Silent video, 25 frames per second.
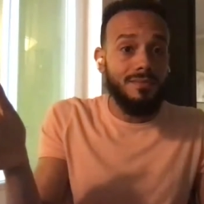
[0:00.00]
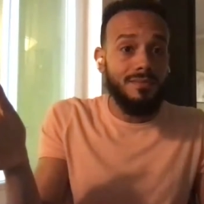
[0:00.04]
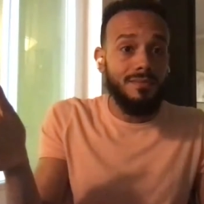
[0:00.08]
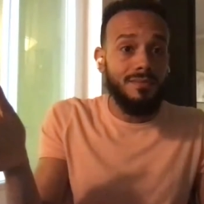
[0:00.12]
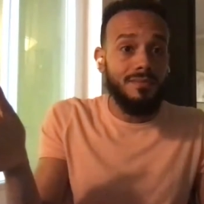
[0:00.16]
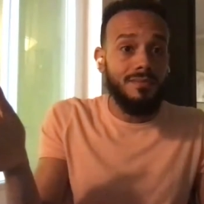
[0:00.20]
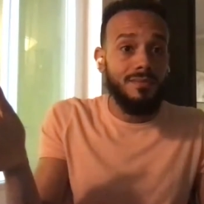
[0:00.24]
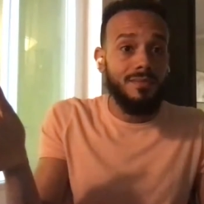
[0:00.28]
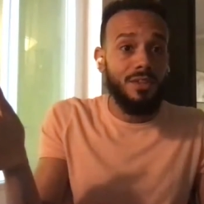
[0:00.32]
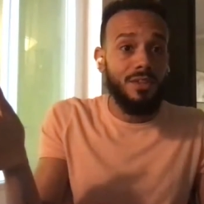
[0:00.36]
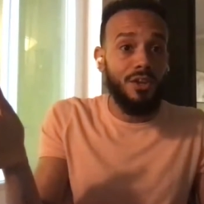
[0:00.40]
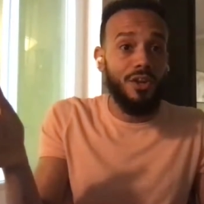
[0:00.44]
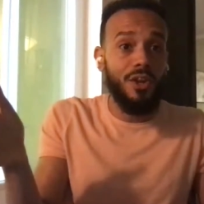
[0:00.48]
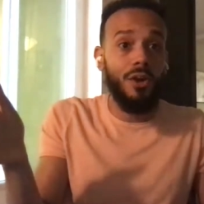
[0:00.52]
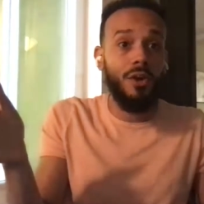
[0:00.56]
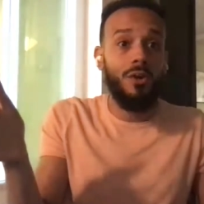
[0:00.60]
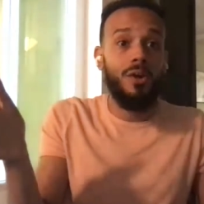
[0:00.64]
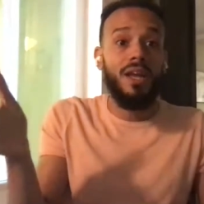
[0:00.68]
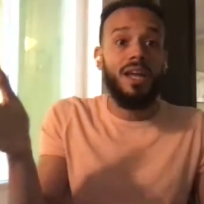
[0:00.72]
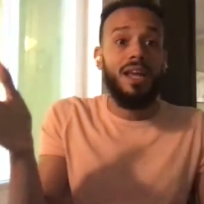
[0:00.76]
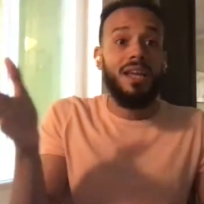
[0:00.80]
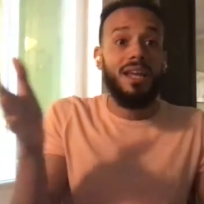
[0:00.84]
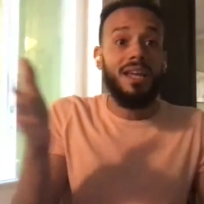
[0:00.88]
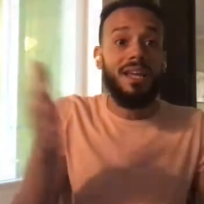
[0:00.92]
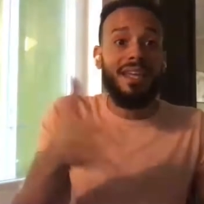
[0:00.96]

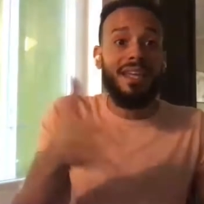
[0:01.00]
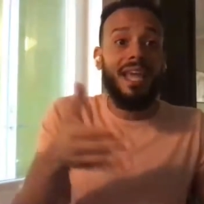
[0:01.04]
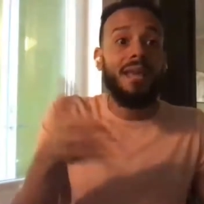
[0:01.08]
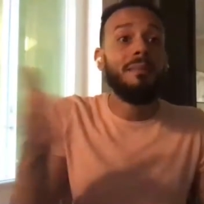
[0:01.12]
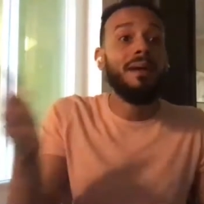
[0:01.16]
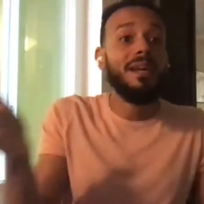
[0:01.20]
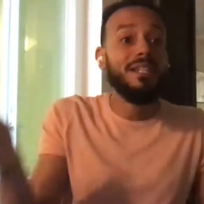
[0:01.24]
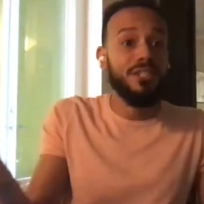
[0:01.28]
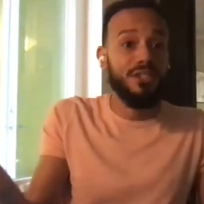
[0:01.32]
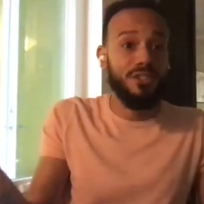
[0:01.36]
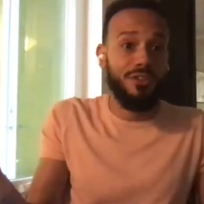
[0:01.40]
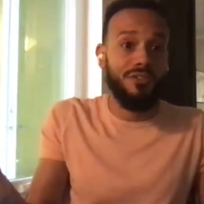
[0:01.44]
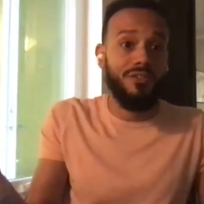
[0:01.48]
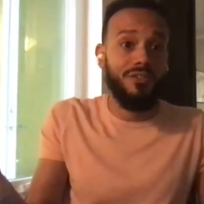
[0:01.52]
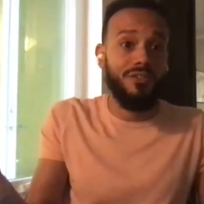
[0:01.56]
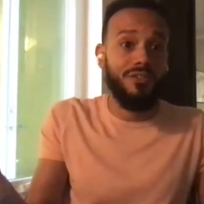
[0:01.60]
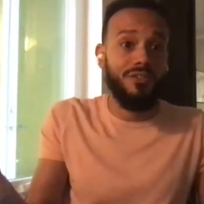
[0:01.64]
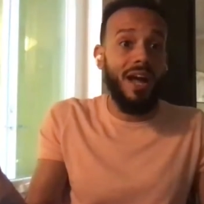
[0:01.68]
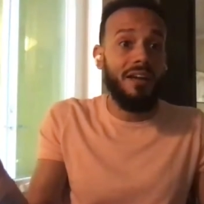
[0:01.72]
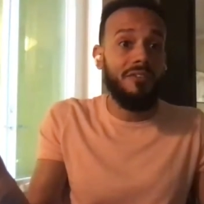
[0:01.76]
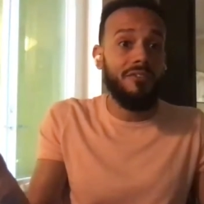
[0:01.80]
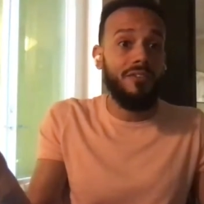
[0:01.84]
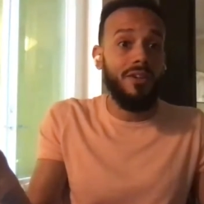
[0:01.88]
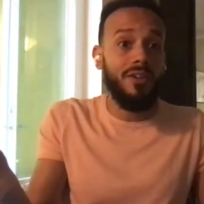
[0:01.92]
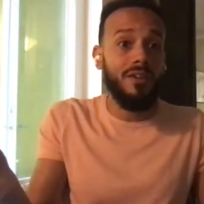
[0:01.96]
It came as
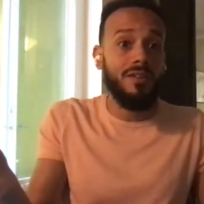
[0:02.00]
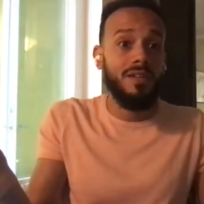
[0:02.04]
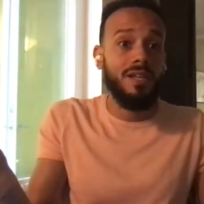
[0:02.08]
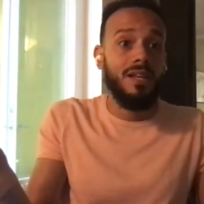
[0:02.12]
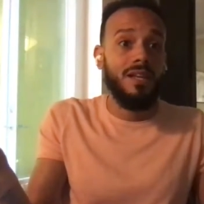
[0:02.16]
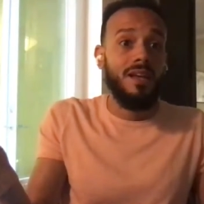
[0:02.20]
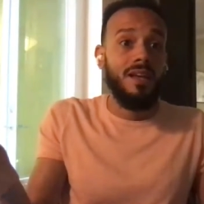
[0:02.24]
survival.